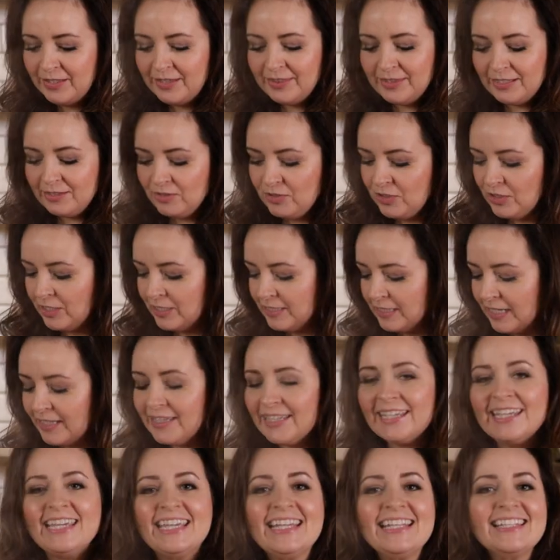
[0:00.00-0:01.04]
then turn down the
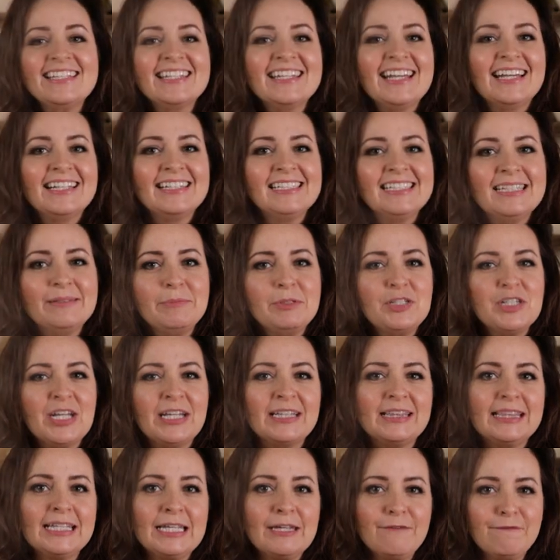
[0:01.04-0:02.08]
heat and simmer
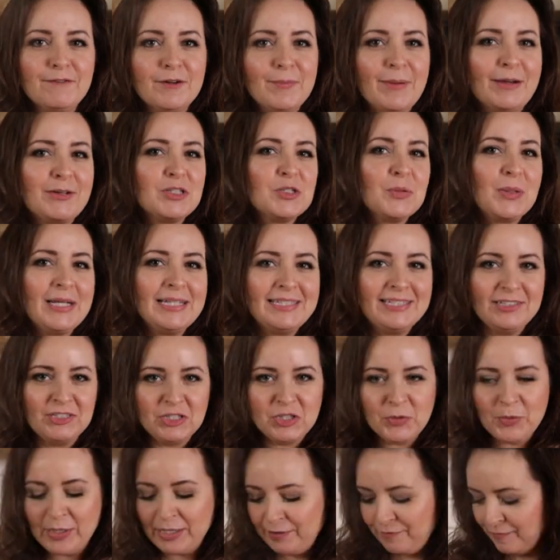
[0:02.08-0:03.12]
gently for about 20 to
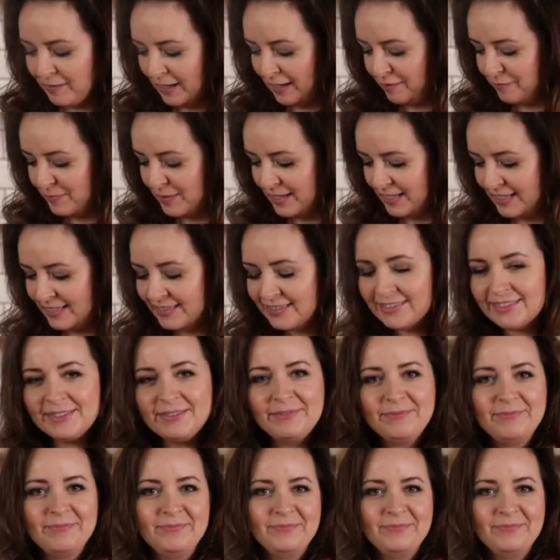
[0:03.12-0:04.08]
25 minutes.